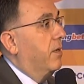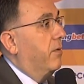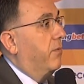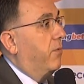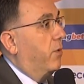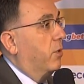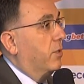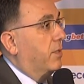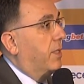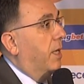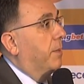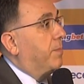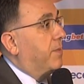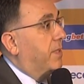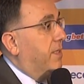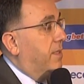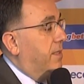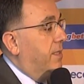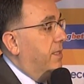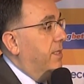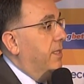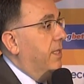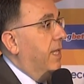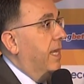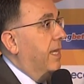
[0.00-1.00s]
for top
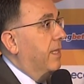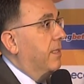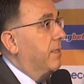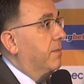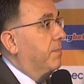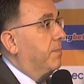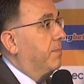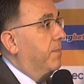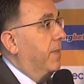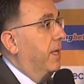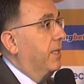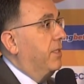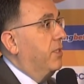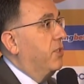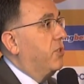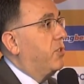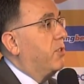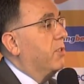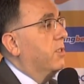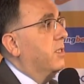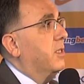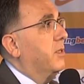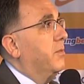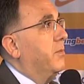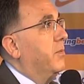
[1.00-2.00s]
16, and
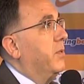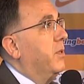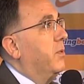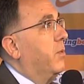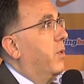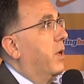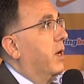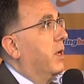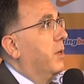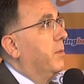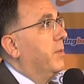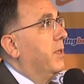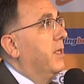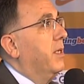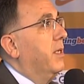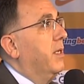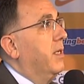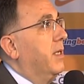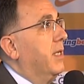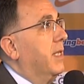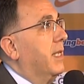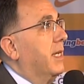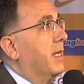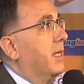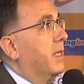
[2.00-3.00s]
additionally we want to be
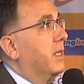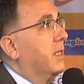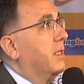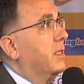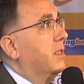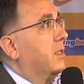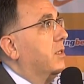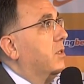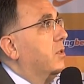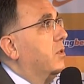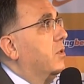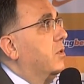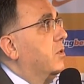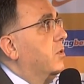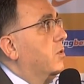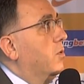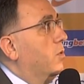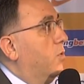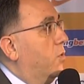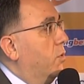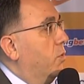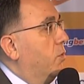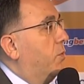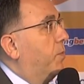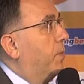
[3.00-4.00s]
in a
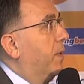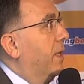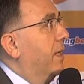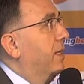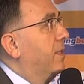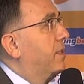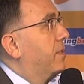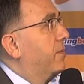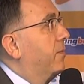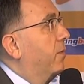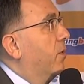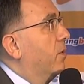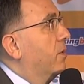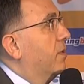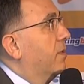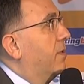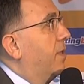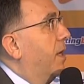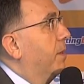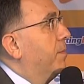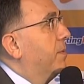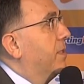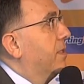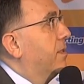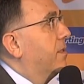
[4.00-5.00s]
good place for the
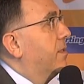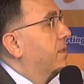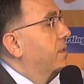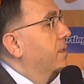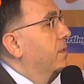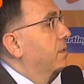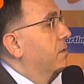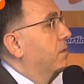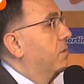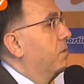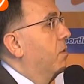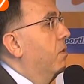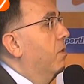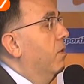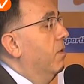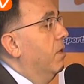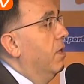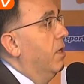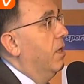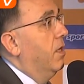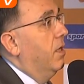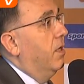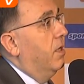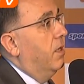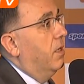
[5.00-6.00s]
top 16. So
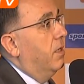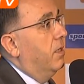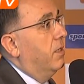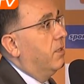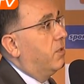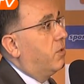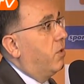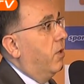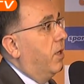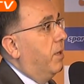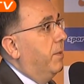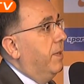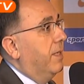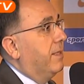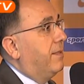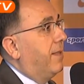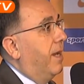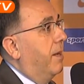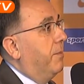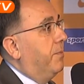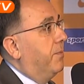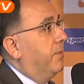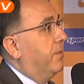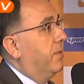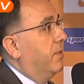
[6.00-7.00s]
it's going to be a
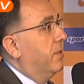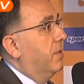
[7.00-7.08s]
tough